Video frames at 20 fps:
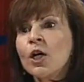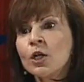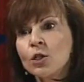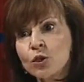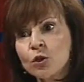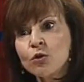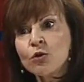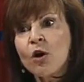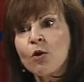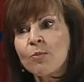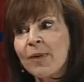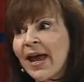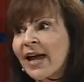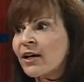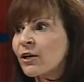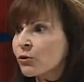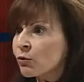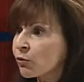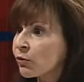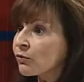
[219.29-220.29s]
do go
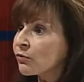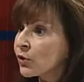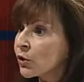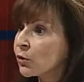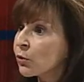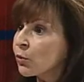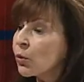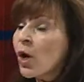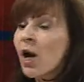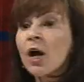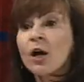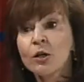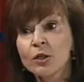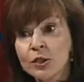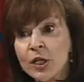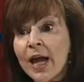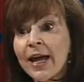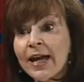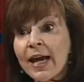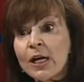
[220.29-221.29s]
back and review, because
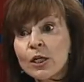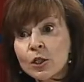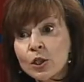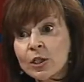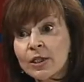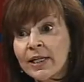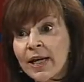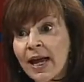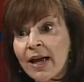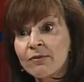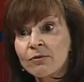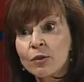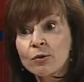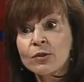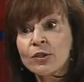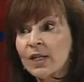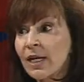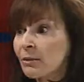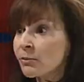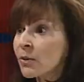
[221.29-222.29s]
I actually have those
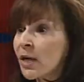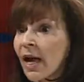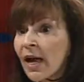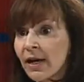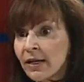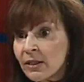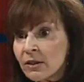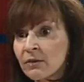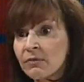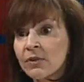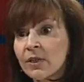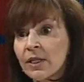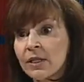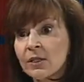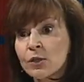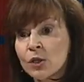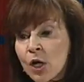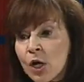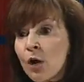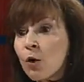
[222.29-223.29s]
same kind of
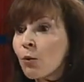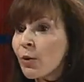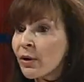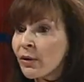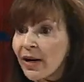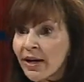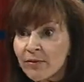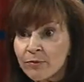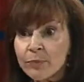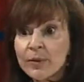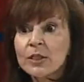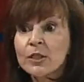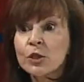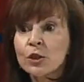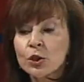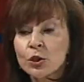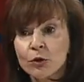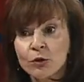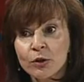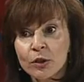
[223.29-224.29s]
things where I have
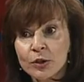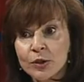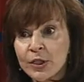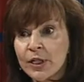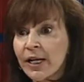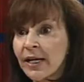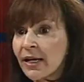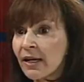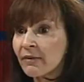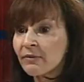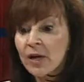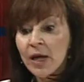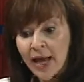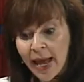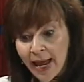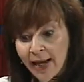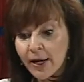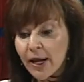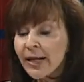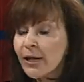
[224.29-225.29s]
business journals, and
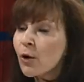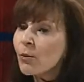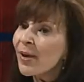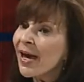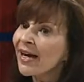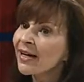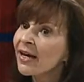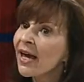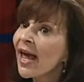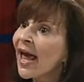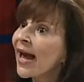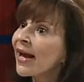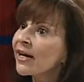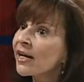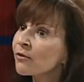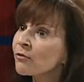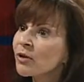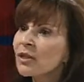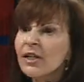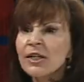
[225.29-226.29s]
I go back and
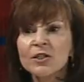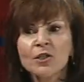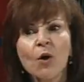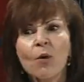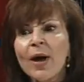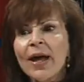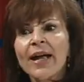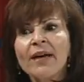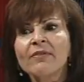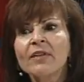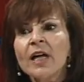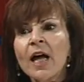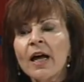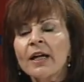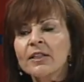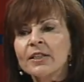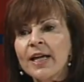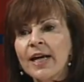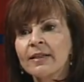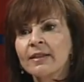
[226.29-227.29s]
I realize, oh, I haven't
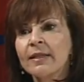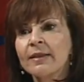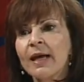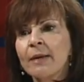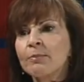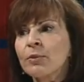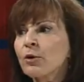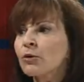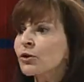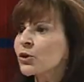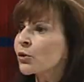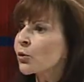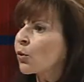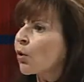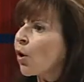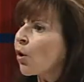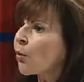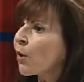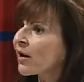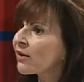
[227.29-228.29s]
contacted that person,
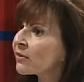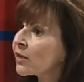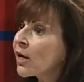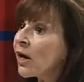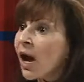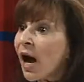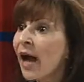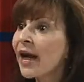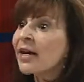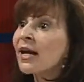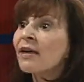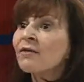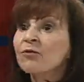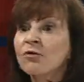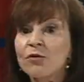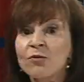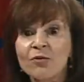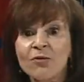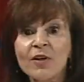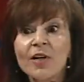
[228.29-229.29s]
or oh, I had
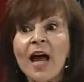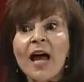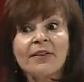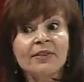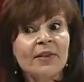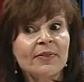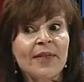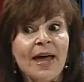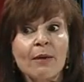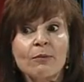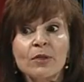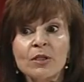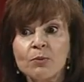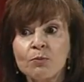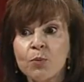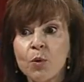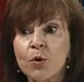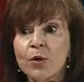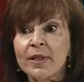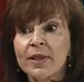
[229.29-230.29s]
forgot that was
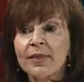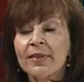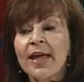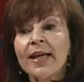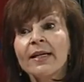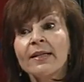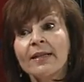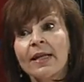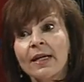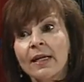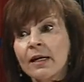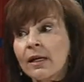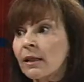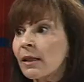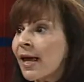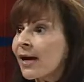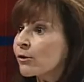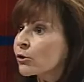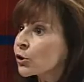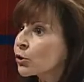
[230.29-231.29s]
important then, and then it
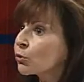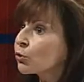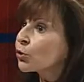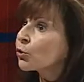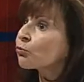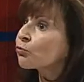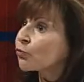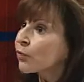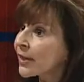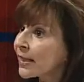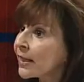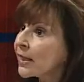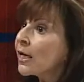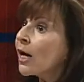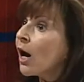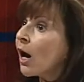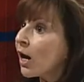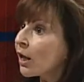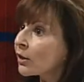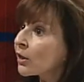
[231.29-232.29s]
allows you to
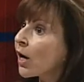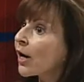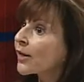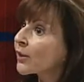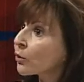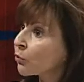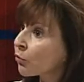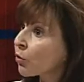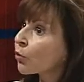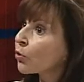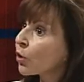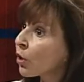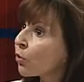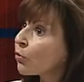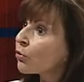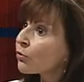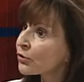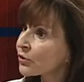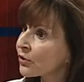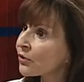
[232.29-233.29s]
realign your own
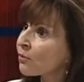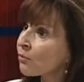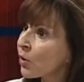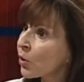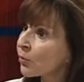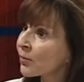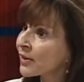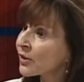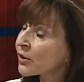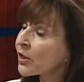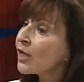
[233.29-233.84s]
goals at the moment.